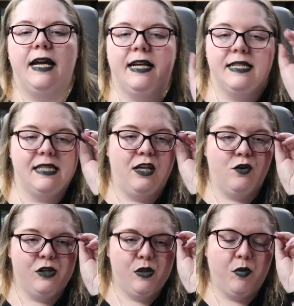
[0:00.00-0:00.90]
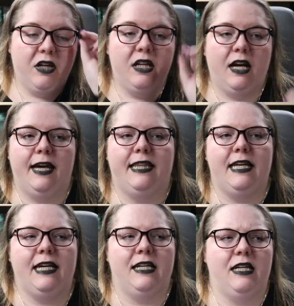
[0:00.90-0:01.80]
It is the newest one. I
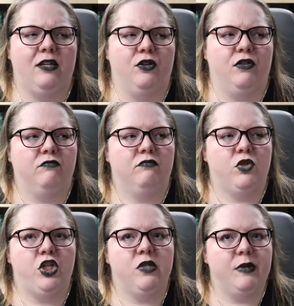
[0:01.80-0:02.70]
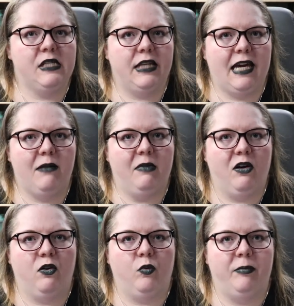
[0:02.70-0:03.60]
think it either just recently came
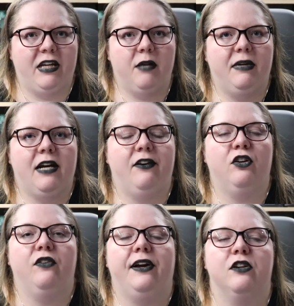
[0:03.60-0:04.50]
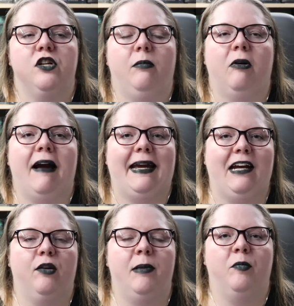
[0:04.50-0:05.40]
out or will be coming out in early October. I
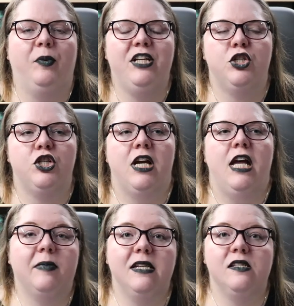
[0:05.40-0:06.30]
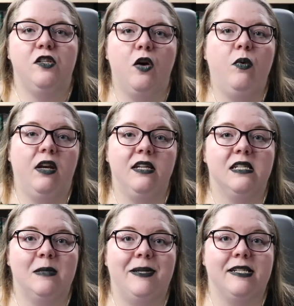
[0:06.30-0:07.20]
can't remember which because no one is
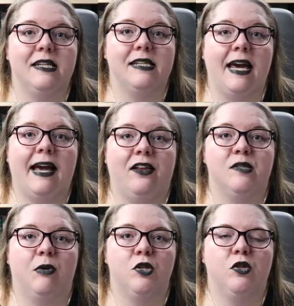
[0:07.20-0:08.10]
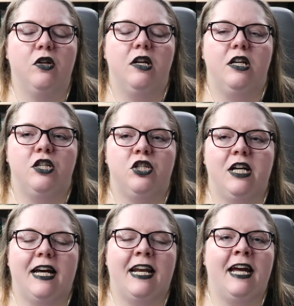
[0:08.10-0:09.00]
as busy as Kate Alice Marshall.
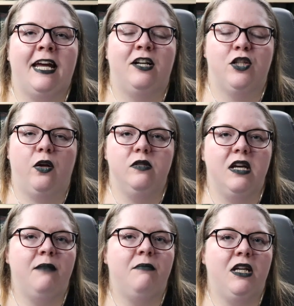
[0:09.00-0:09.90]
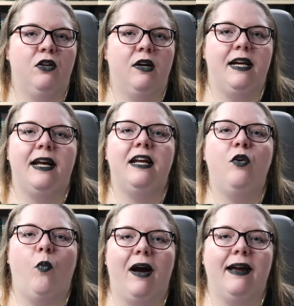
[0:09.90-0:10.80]
She had an adult, a mid-grade, and
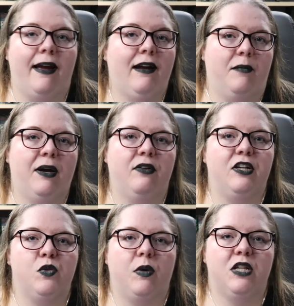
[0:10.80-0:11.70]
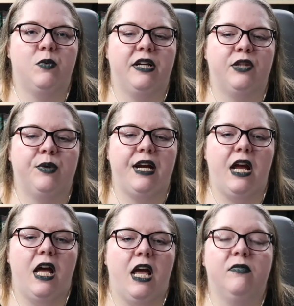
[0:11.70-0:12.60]
a YA come out in
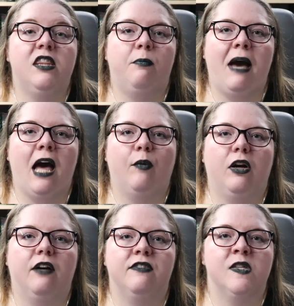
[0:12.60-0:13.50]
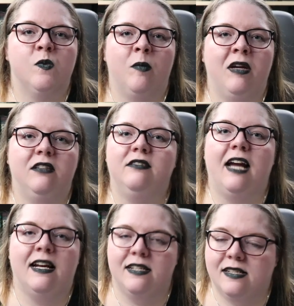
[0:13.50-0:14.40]
2023. The power of this woman
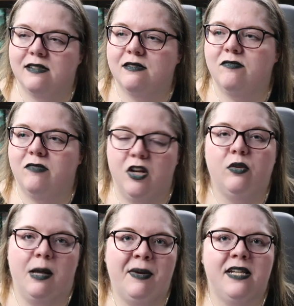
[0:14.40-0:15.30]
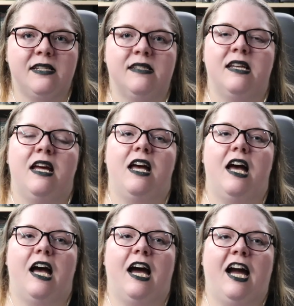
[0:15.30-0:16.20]
has no limits.
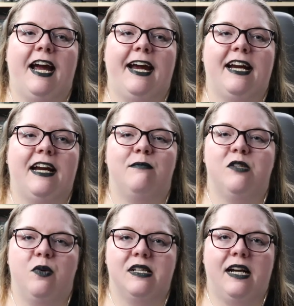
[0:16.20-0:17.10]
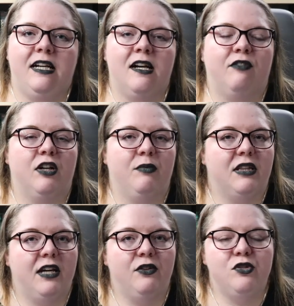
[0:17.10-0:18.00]
I am so excited. I've already
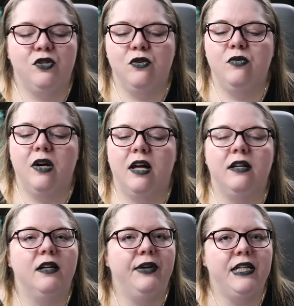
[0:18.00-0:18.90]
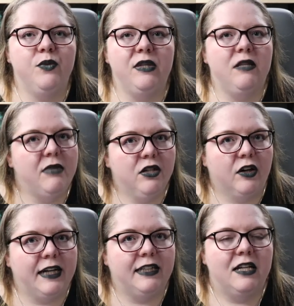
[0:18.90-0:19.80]
read the other two and now I get to read the
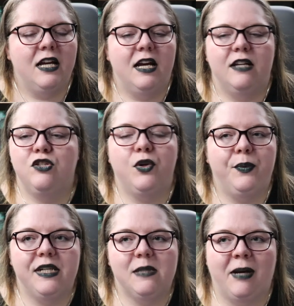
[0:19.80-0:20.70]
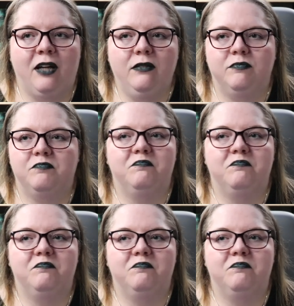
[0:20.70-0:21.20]
mid-grade. Don't know what it's about.